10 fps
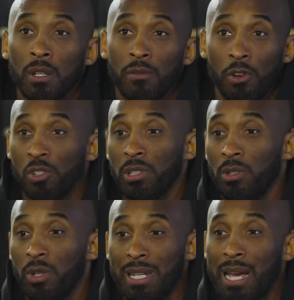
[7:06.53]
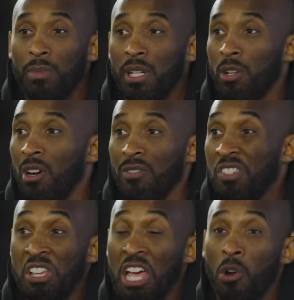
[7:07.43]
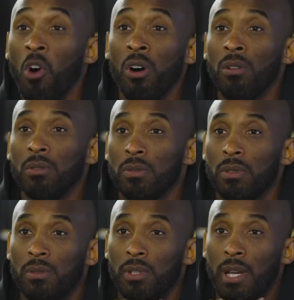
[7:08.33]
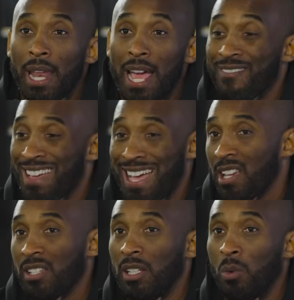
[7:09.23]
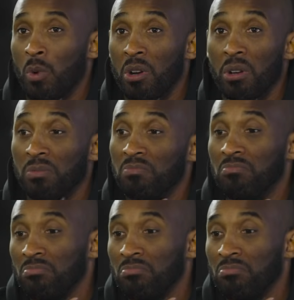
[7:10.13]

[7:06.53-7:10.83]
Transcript: Conversely, you cannot be in the office at all and have excellent work.